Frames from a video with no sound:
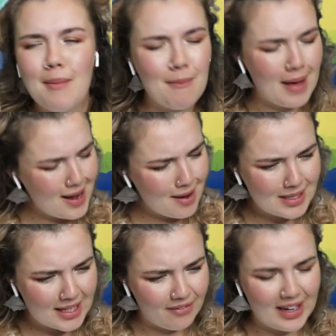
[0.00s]
My name
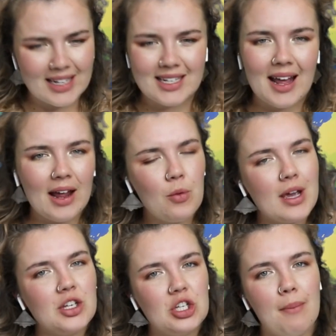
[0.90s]
is Evie and today we
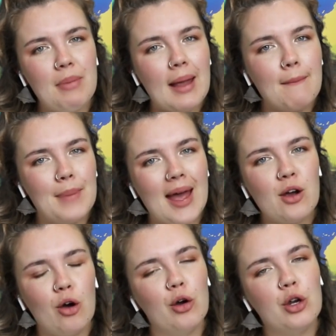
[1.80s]
are jumping back
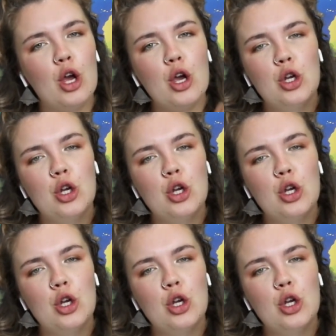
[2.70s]
on